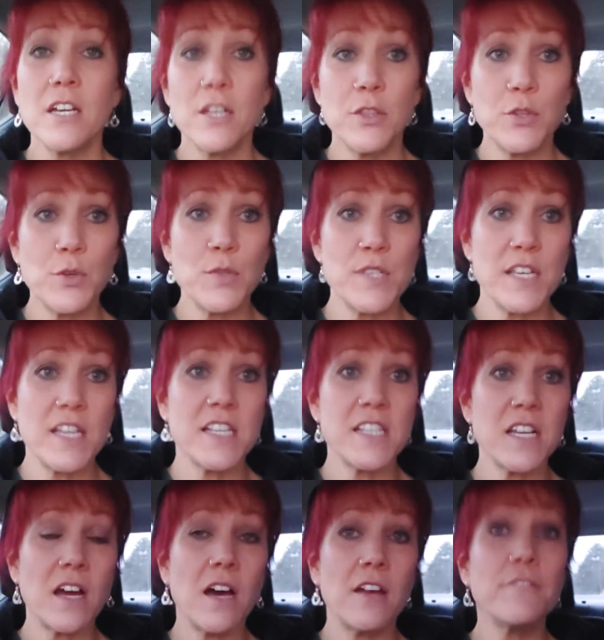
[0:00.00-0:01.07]

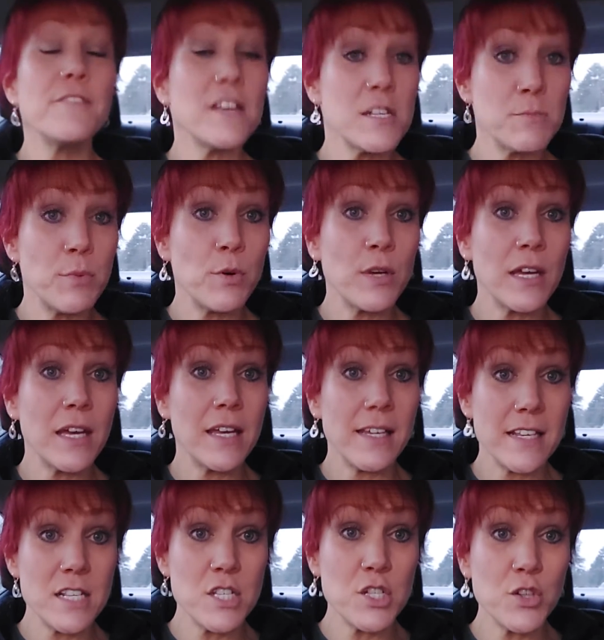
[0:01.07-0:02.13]
Enthusiast on Facebook
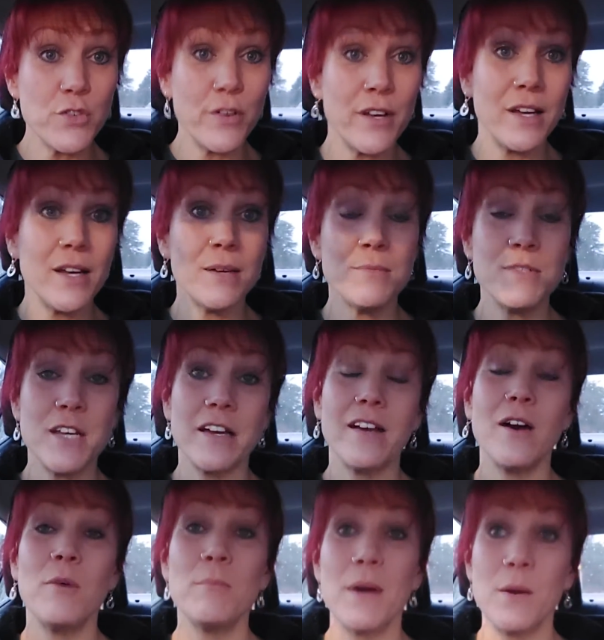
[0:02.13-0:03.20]
and Instagram. Check
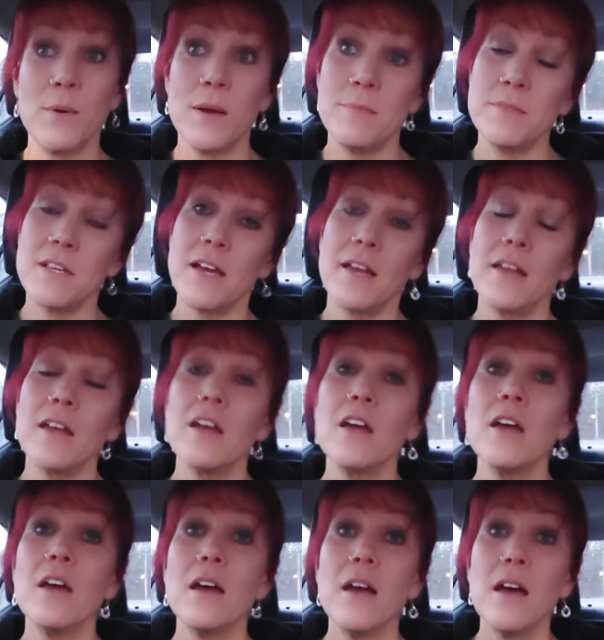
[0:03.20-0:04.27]
out my website
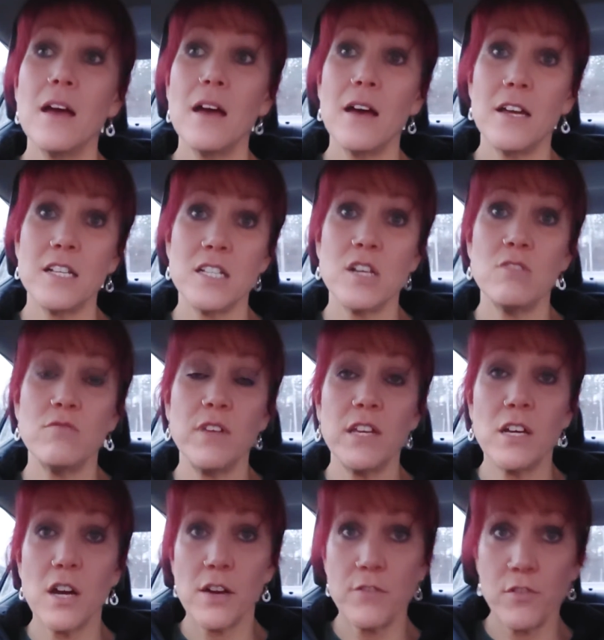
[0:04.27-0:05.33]
at
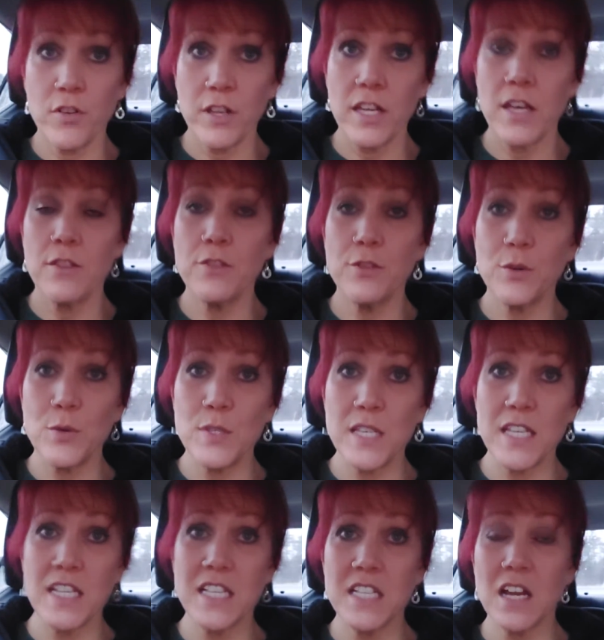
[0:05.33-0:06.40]

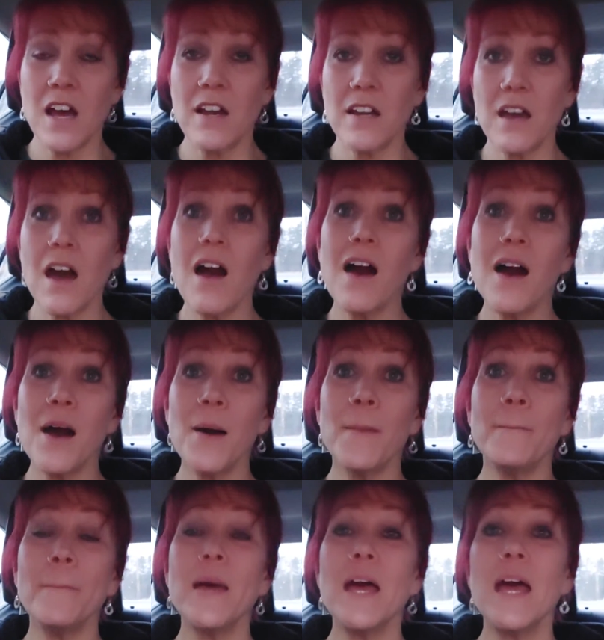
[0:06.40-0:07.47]

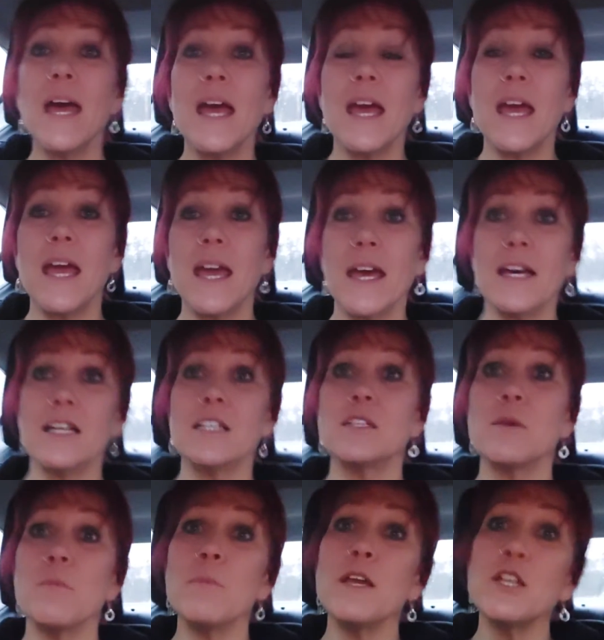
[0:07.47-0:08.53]
recoveryenthusiast.com.
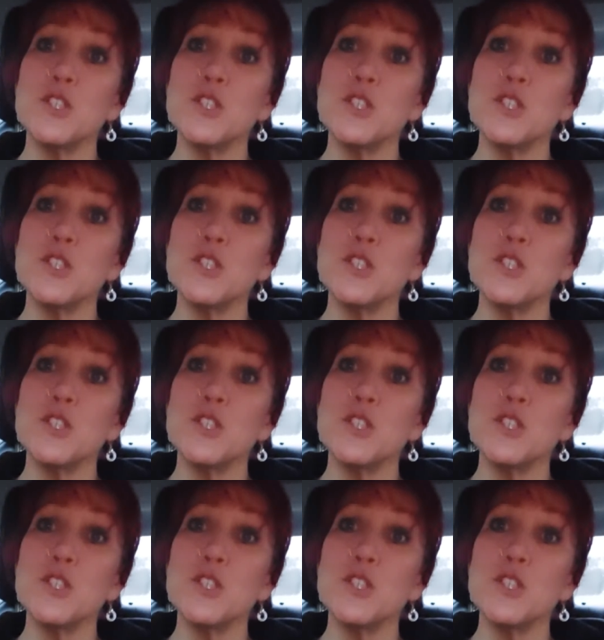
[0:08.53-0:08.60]
And